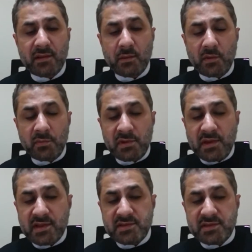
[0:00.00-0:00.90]
The women
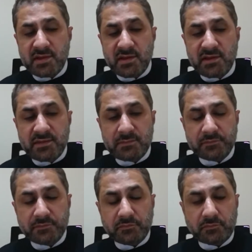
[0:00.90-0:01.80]
hesitate.
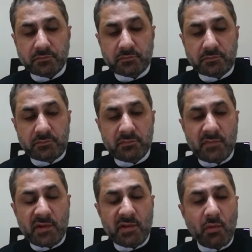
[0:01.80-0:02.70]

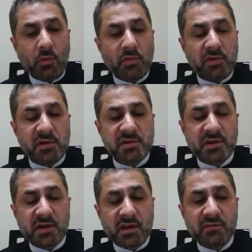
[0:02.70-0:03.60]
The orders
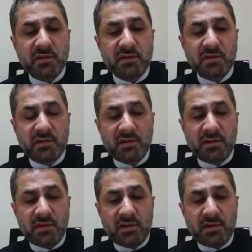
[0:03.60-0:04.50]
are given
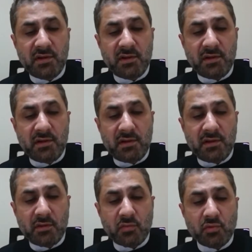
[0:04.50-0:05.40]

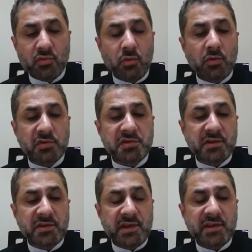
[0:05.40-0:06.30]
to torch
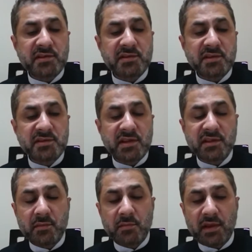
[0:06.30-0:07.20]
the tents and
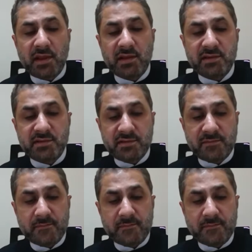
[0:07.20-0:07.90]
set them alight.